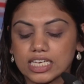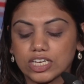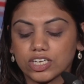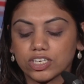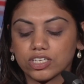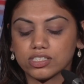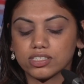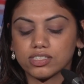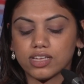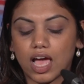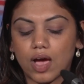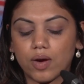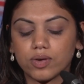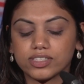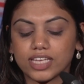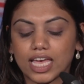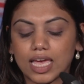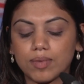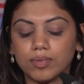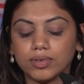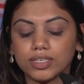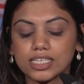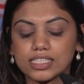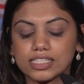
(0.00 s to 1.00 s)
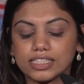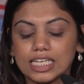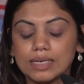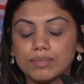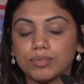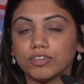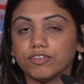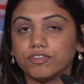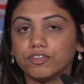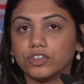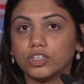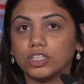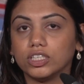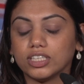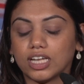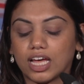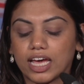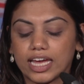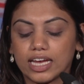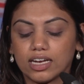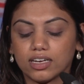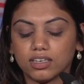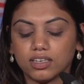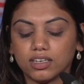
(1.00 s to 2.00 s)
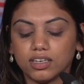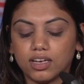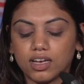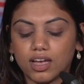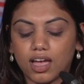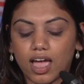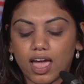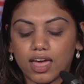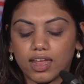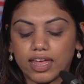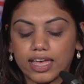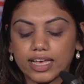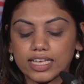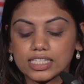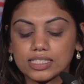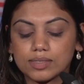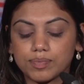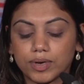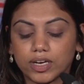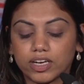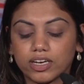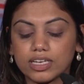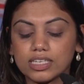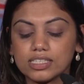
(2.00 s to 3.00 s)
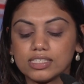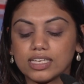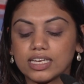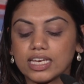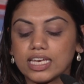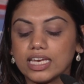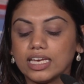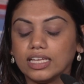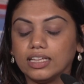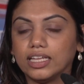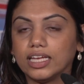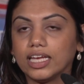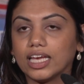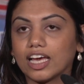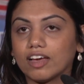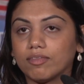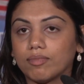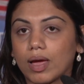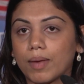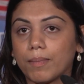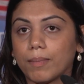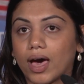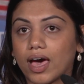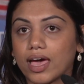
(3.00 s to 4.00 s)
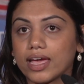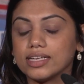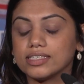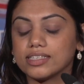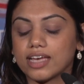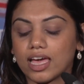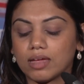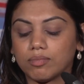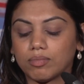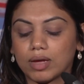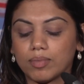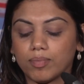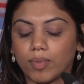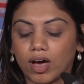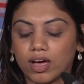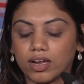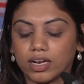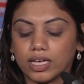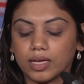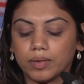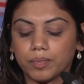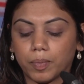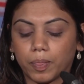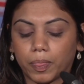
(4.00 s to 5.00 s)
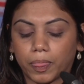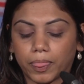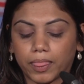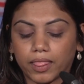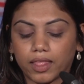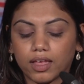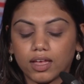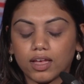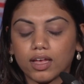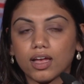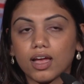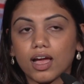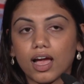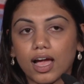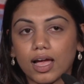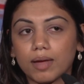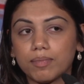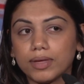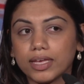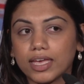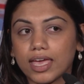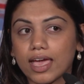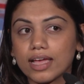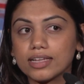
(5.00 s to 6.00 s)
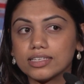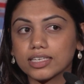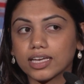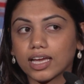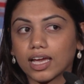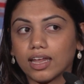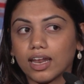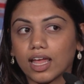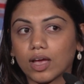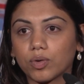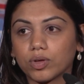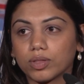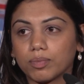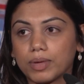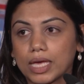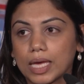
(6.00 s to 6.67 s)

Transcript: years, I was able to sleep a full night, and I experienced a healing of my mind and my body. I began to connect with